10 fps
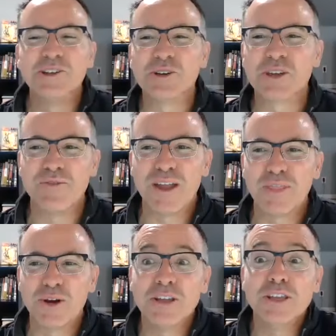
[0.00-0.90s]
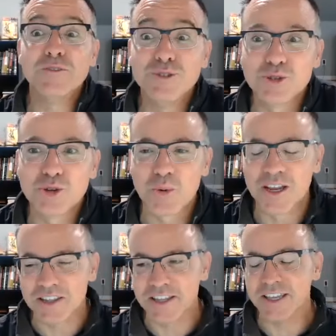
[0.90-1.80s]
little caveat there: if used
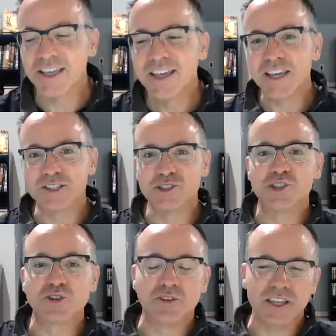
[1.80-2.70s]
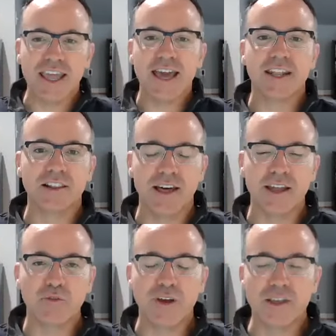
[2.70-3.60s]
correctly, it can certainly add a
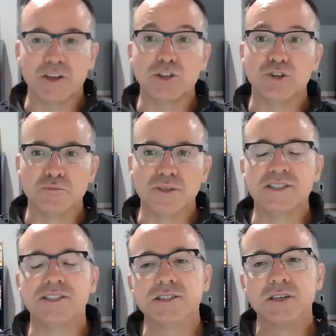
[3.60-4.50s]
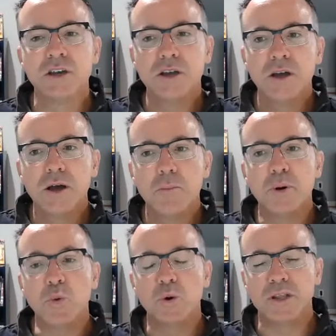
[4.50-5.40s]
lot of value to your business
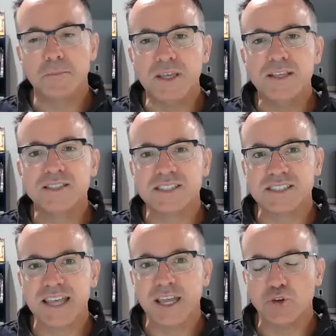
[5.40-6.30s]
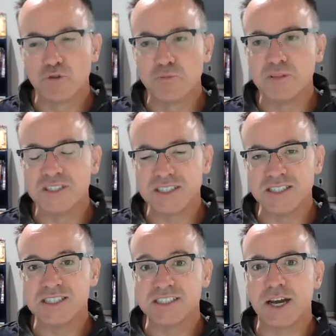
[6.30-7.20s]
but what it means is that your
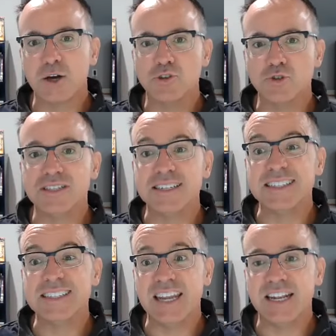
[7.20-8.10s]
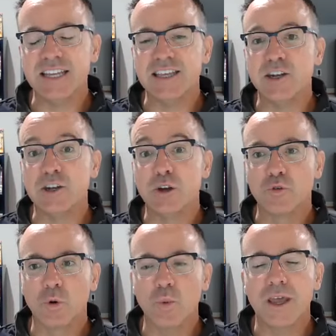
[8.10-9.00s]
business is now using data in a
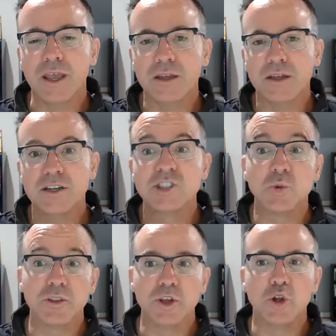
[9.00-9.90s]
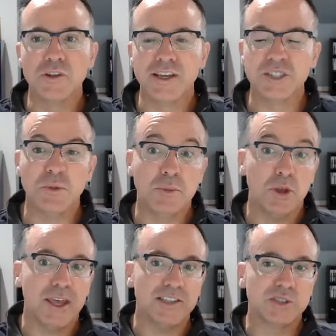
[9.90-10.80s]
different way. So in the old days, maybe
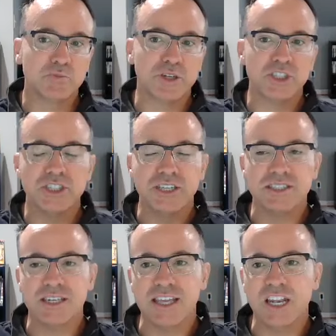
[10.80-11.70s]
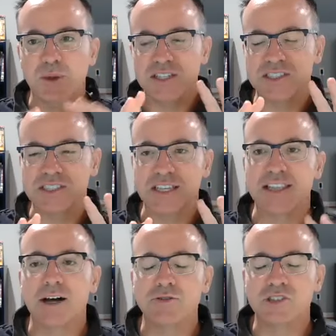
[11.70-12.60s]
you had spreadsheets and databases and
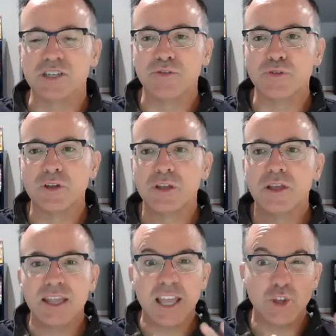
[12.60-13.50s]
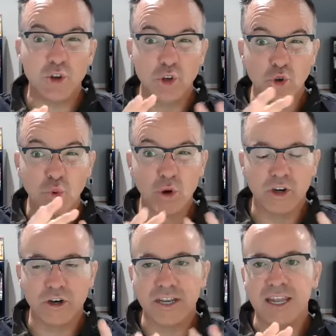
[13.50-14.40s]
cloud stuff, and you knew where
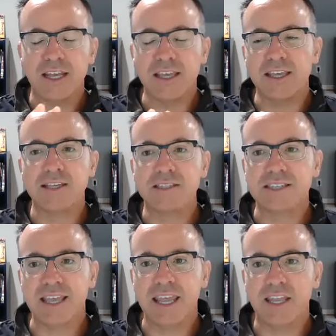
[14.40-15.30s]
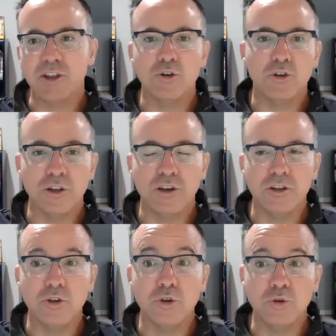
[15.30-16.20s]
your data is, and you knew
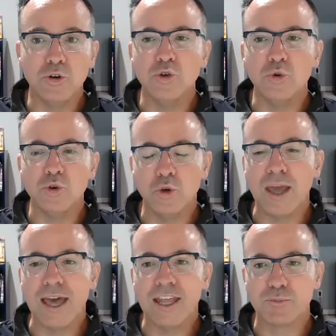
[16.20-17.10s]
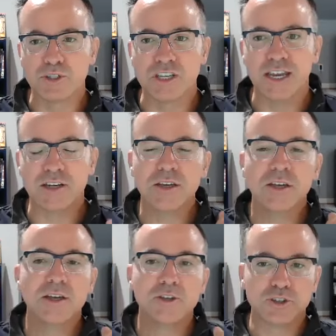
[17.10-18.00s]
you knew you had to protect
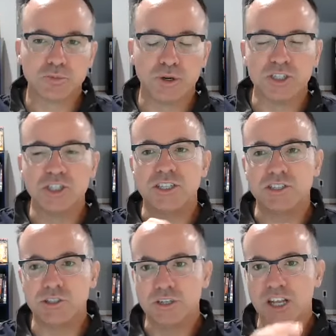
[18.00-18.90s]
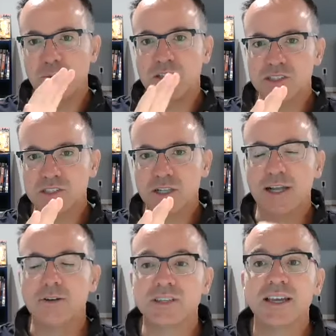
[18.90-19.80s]
your spreadsheets and your databases and
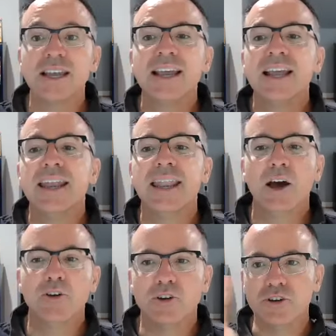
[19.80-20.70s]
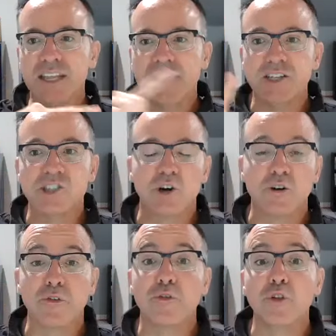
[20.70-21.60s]
clouds. Now your data is
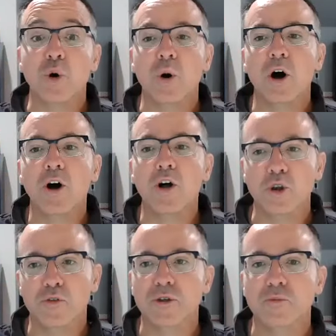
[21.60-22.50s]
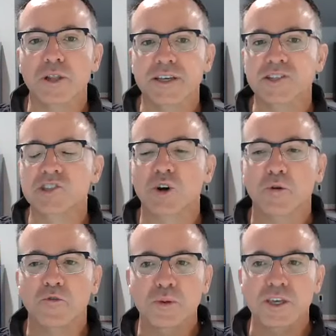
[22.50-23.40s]
starting to flow all over the place. So
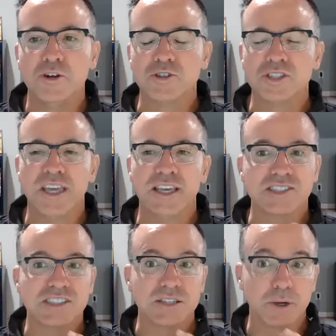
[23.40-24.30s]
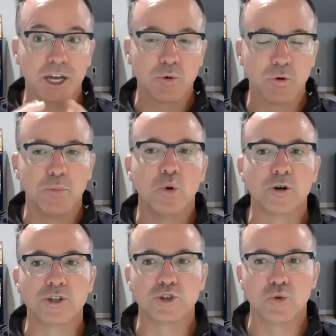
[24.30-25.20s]
if Peter takes some kind of
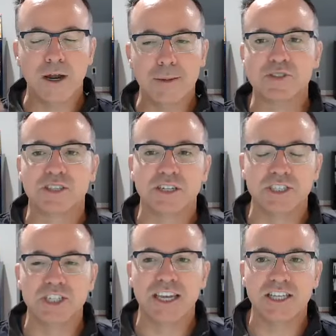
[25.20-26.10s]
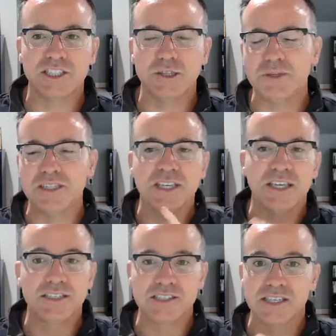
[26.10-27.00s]
report, drops it in Chat
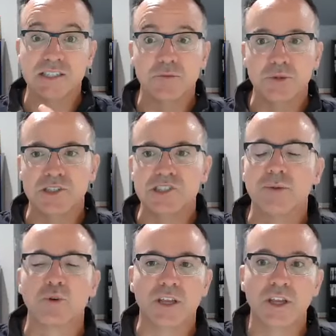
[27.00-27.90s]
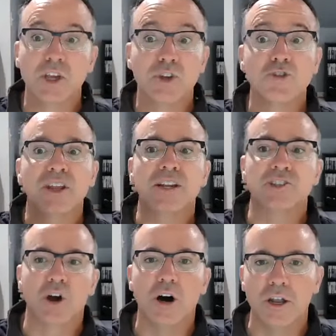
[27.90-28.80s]
GPT, and says, "Give me a summary," your data's
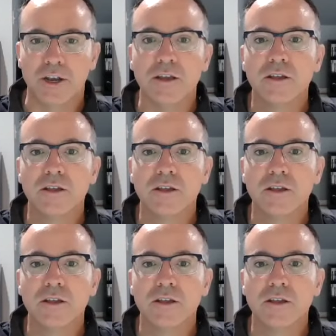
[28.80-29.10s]
gone.